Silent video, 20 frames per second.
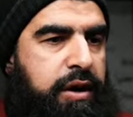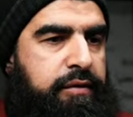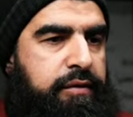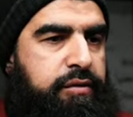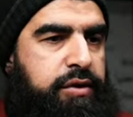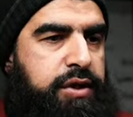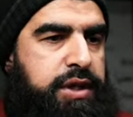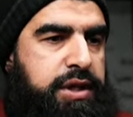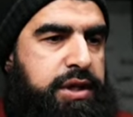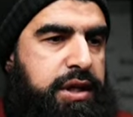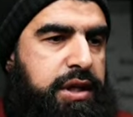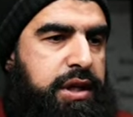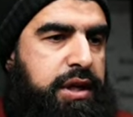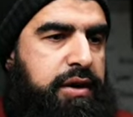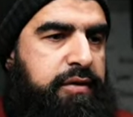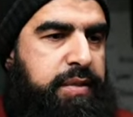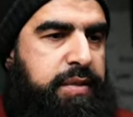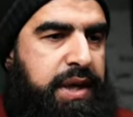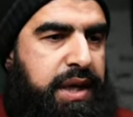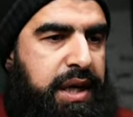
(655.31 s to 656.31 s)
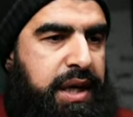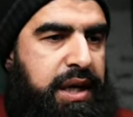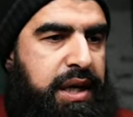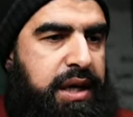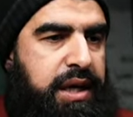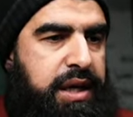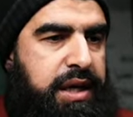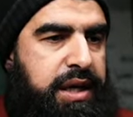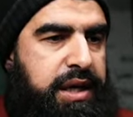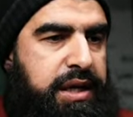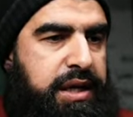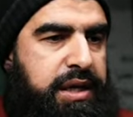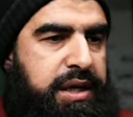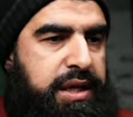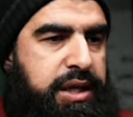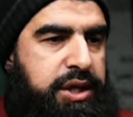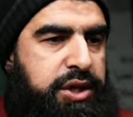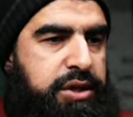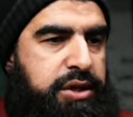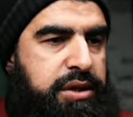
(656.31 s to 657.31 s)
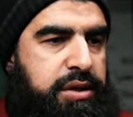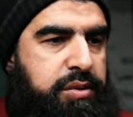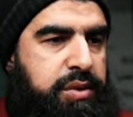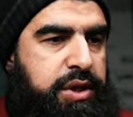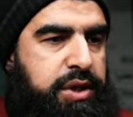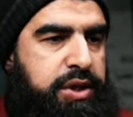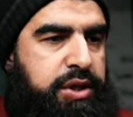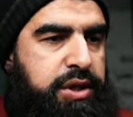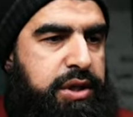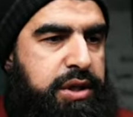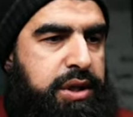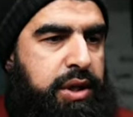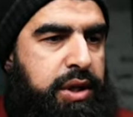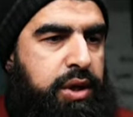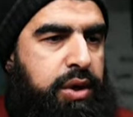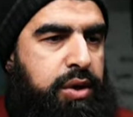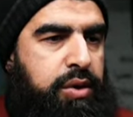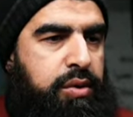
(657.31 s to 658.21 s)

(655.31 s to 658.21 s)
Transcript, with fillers: for the study of balagha? Additional question.